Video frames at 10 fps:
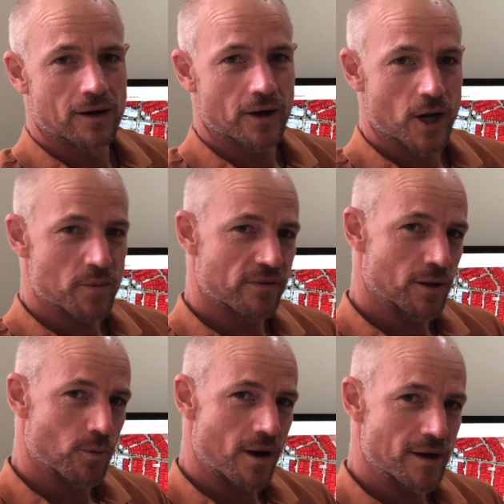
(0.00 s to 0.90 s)
Hi, I'm
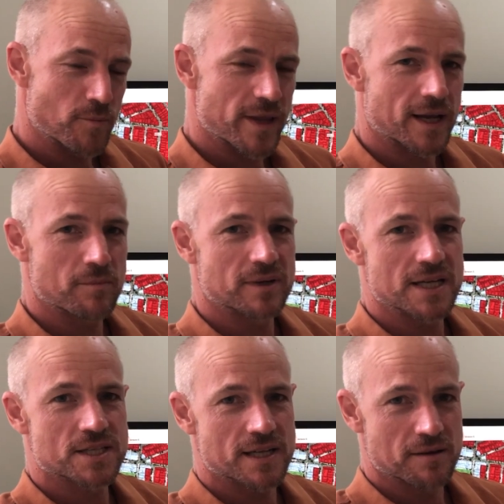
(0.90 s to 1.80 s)
Phil White. I'm with the
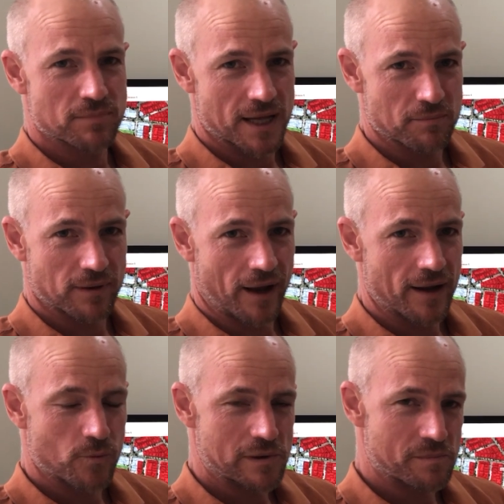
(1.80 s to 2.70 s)
company Subdivide
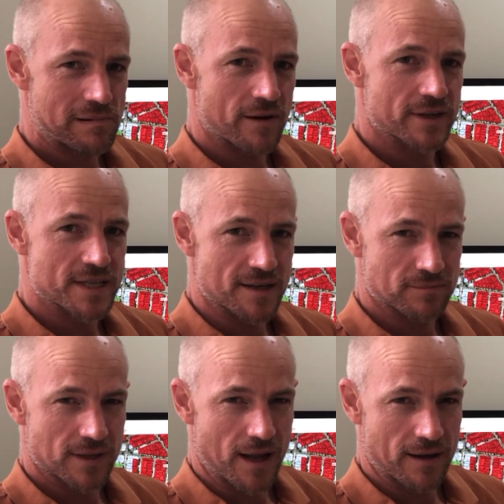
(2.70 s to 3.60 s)
Planning. We're a private
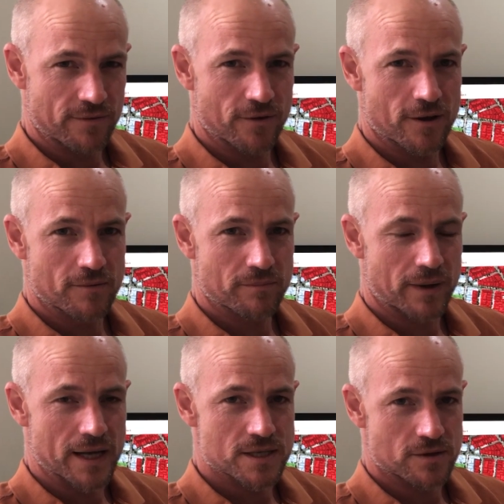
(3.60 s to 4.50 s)
town planning firm
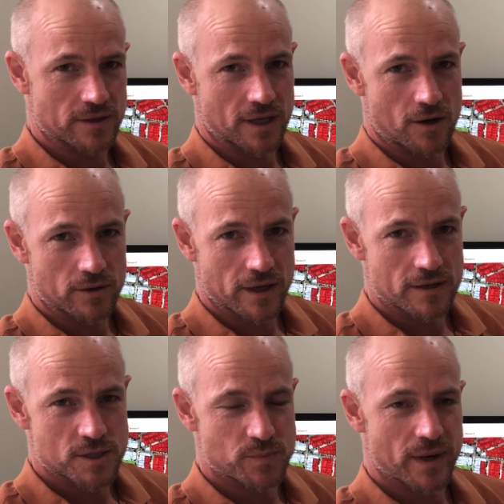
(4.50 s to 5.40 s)
based on the Gold
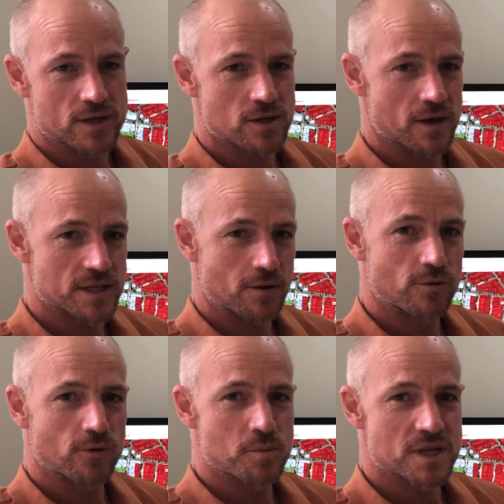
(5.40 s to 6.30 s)
Coast, specialising in
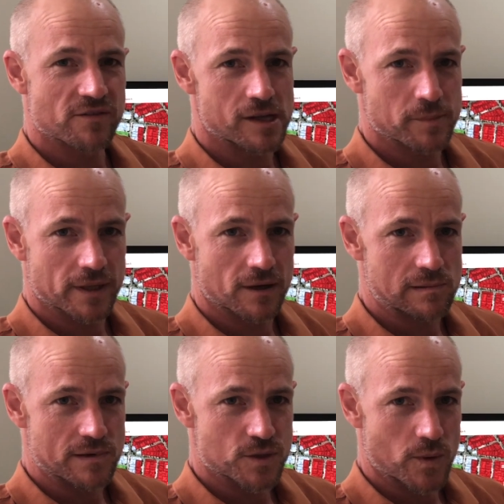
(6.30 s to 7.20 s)
all forms of development
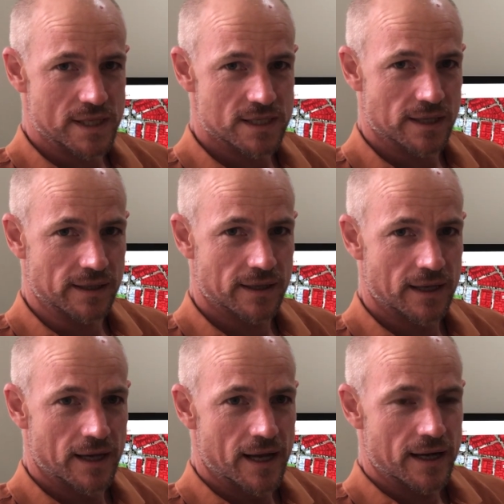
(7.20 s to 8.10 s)
across Queensland.
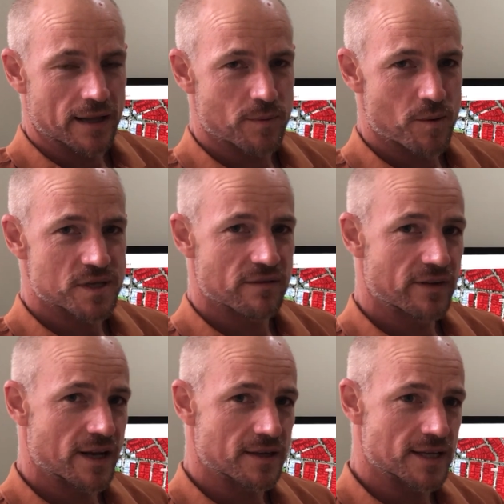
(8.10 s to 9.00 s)
Now, the purpose of the
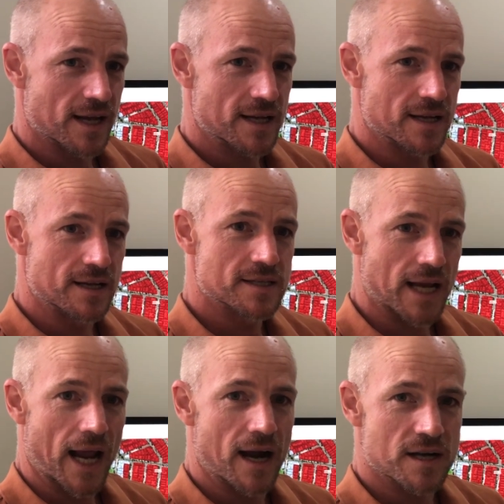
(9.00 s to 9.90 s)
video today
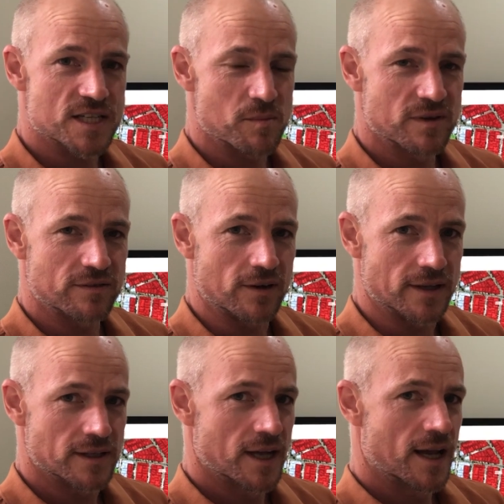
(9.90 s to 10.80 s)
is how to subdivide.